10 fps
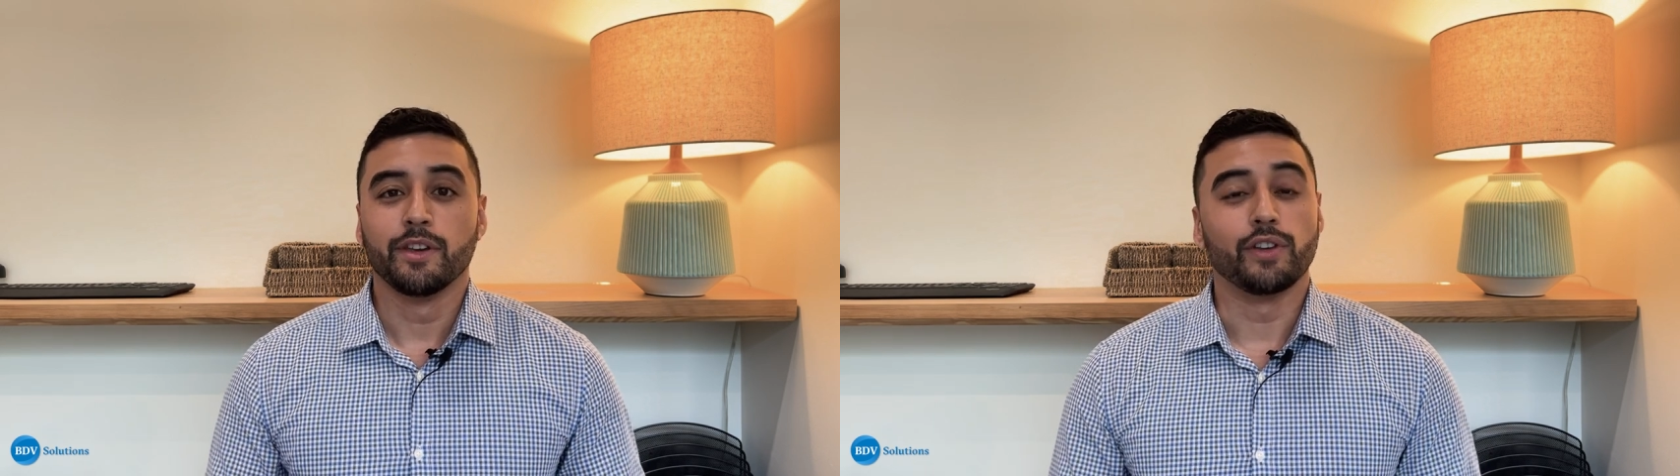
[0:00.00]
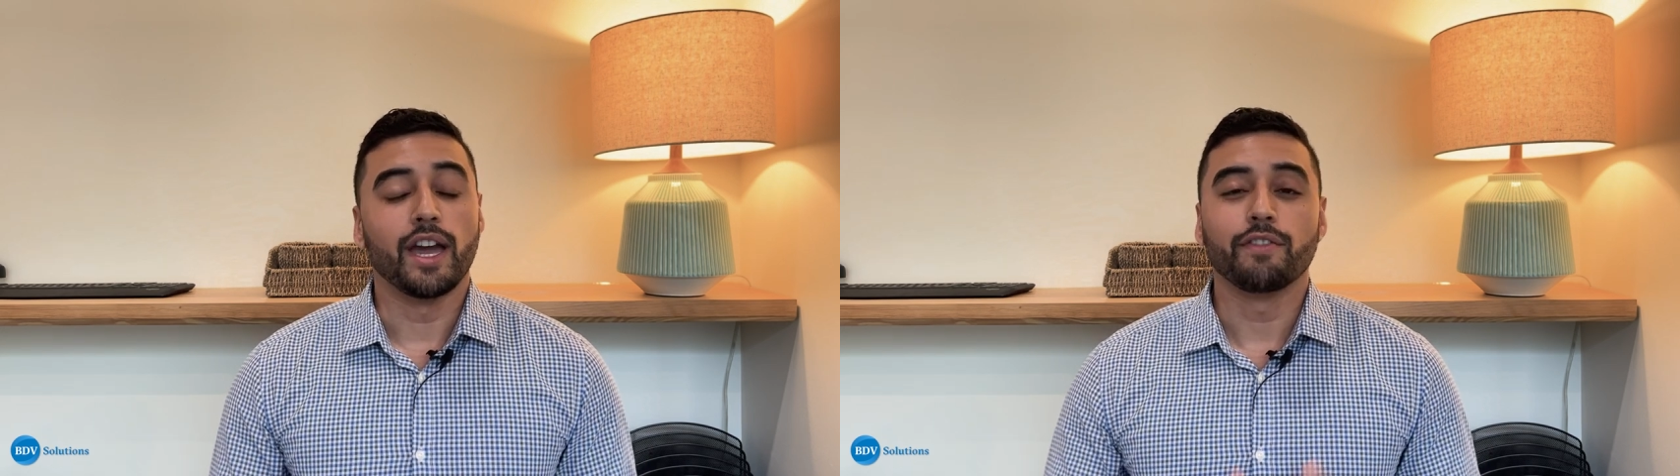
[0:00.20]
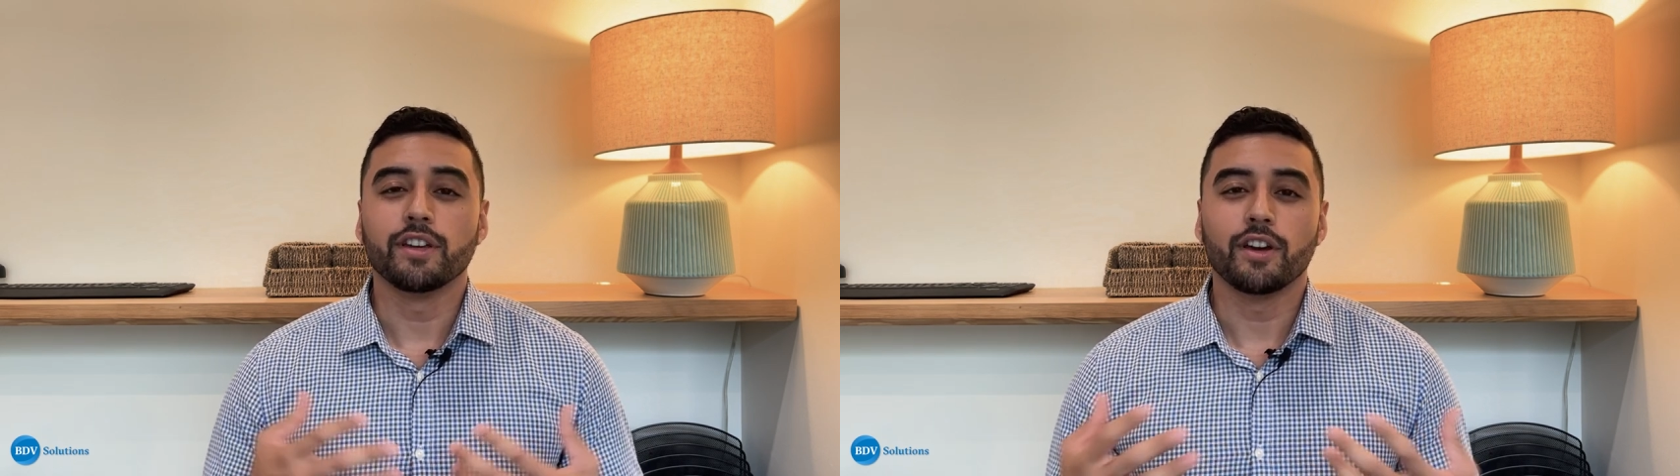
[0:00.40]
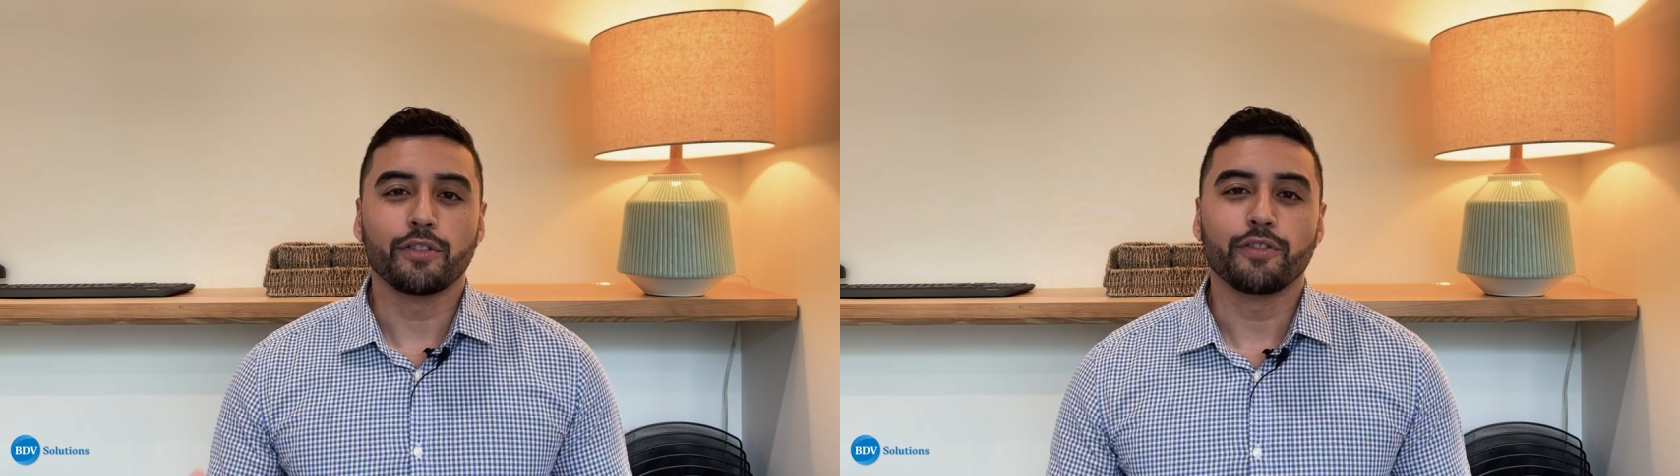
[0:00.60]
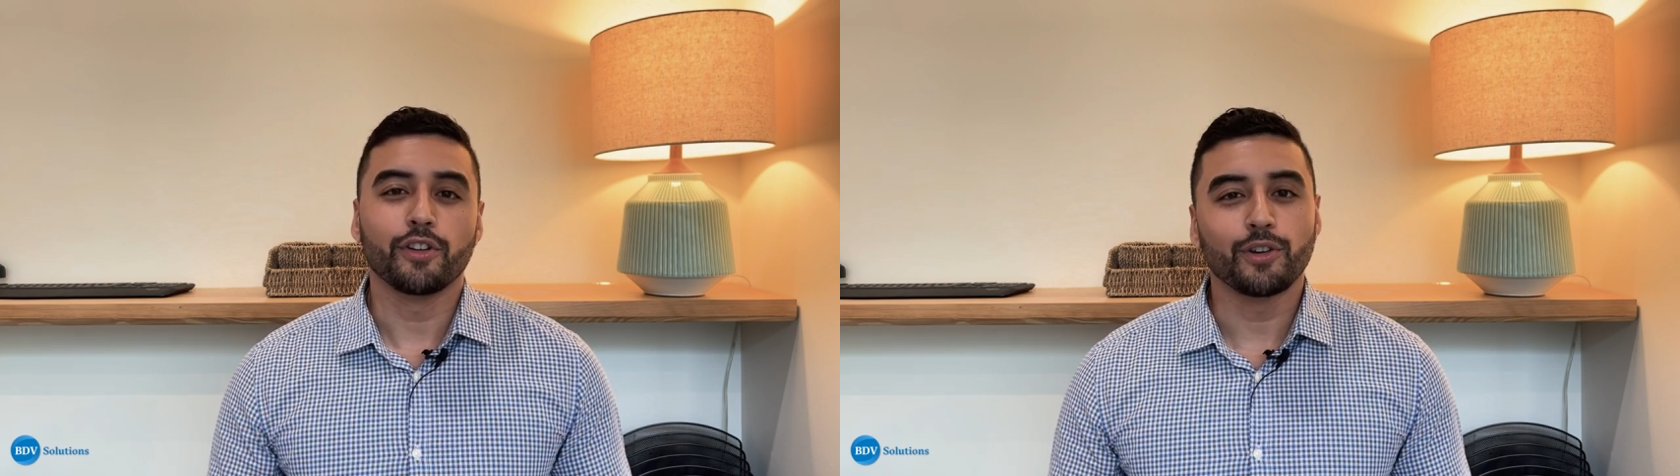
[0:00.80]
If you have any
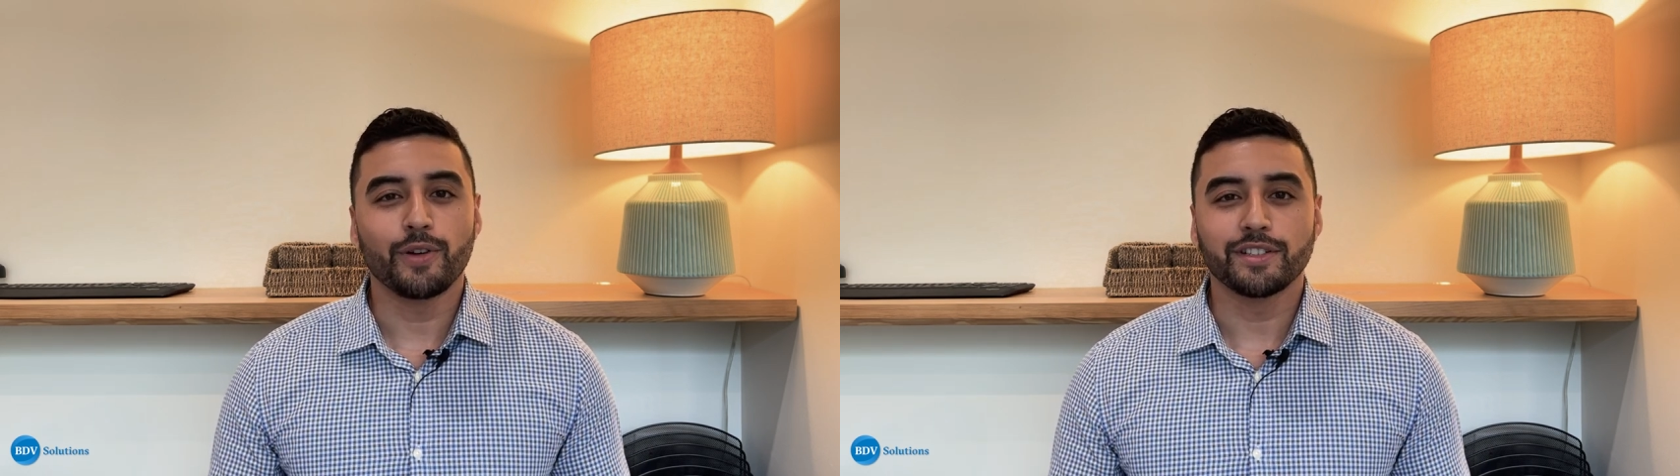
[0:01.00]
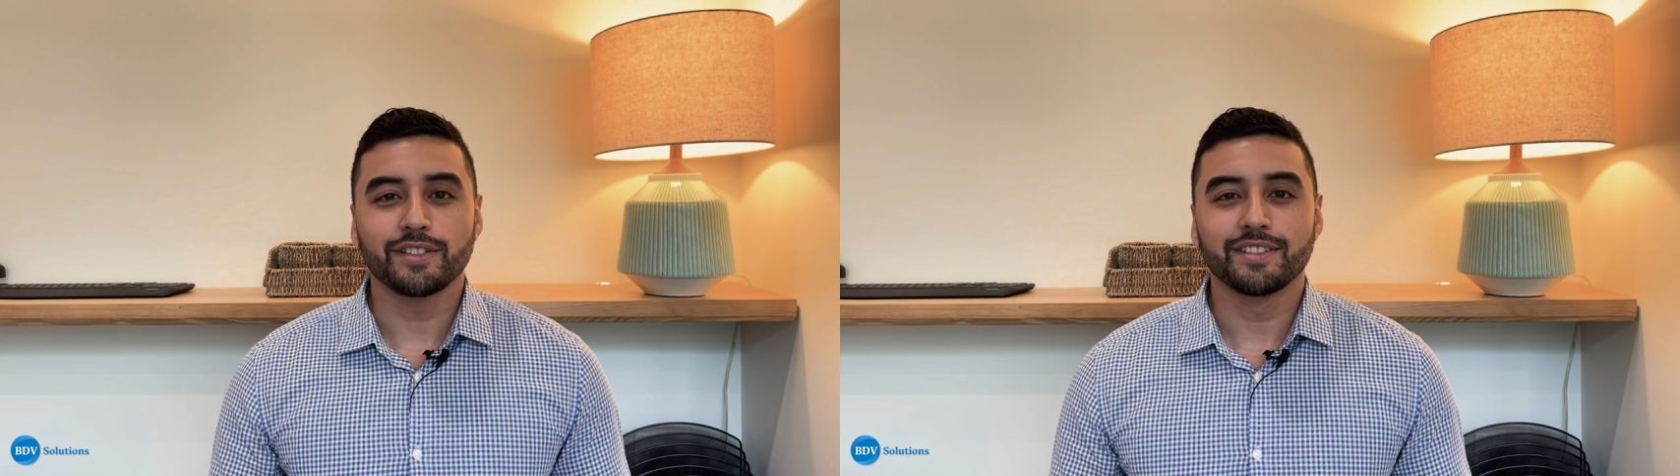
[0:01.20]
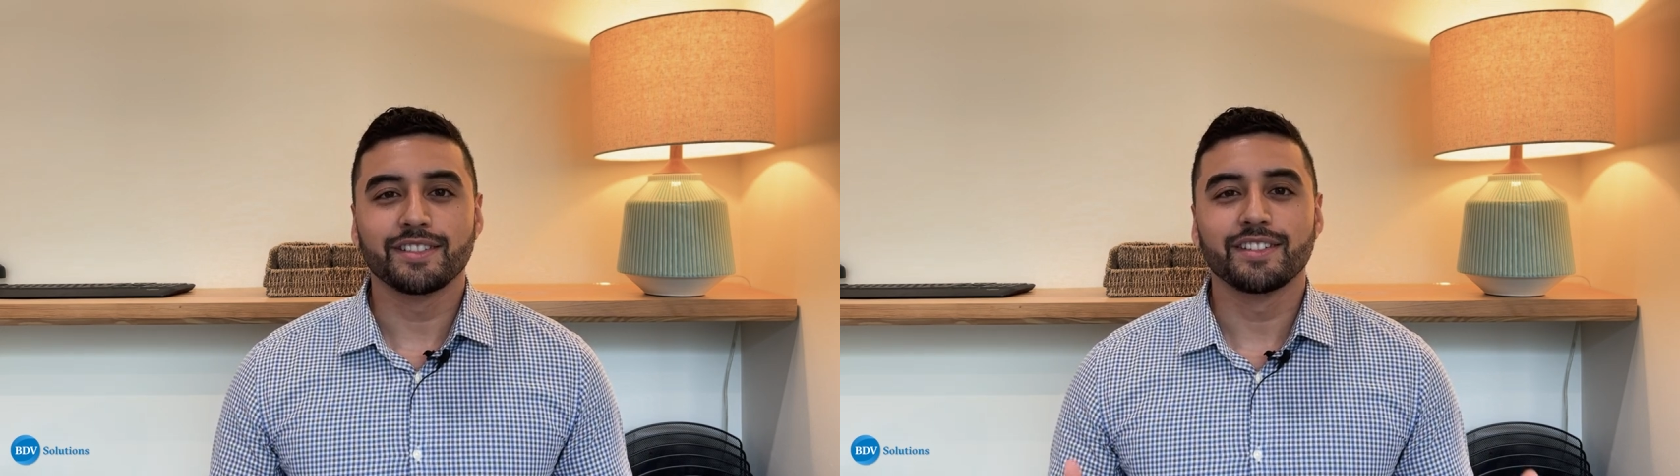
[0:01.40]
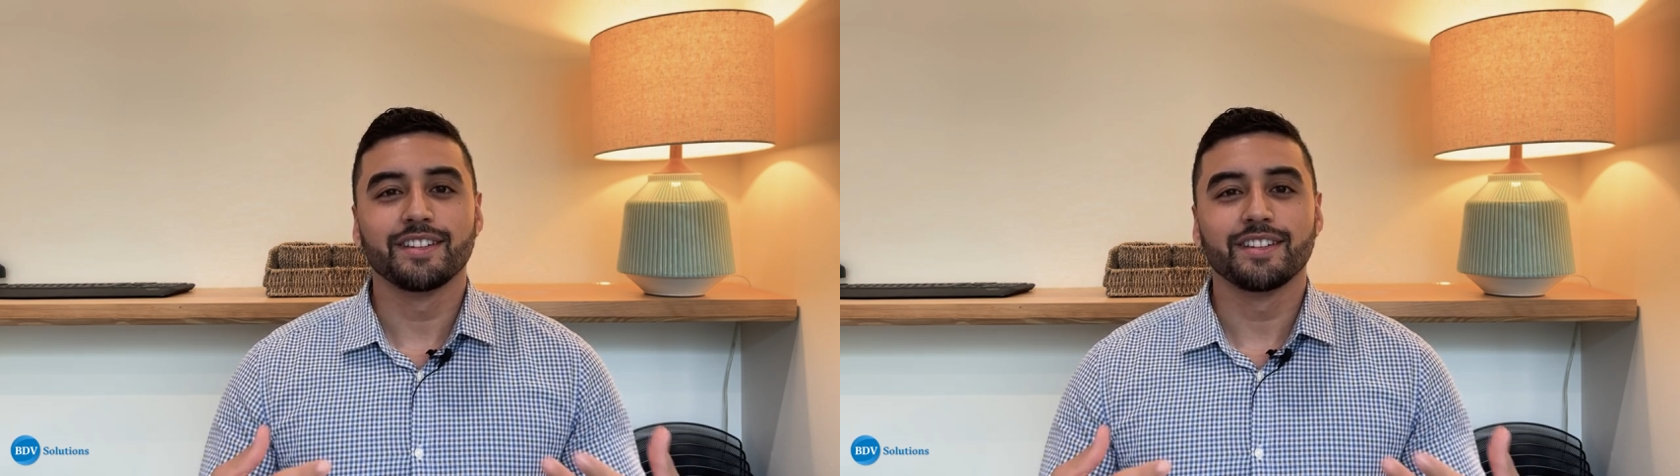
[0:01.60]
other further questions,